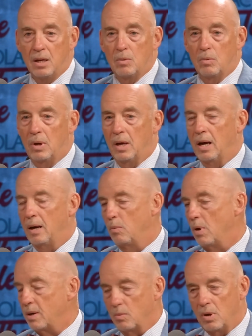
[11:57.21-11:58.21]

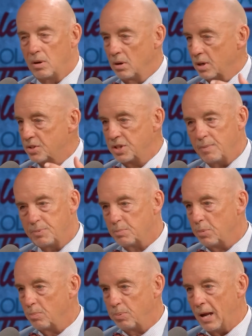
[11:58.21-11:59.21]
what are
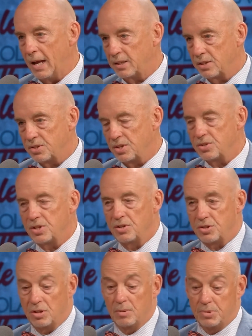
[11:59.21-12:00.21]
acceptable practices in
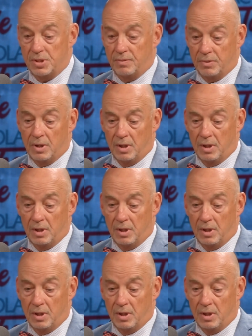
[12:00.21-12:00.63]
terms of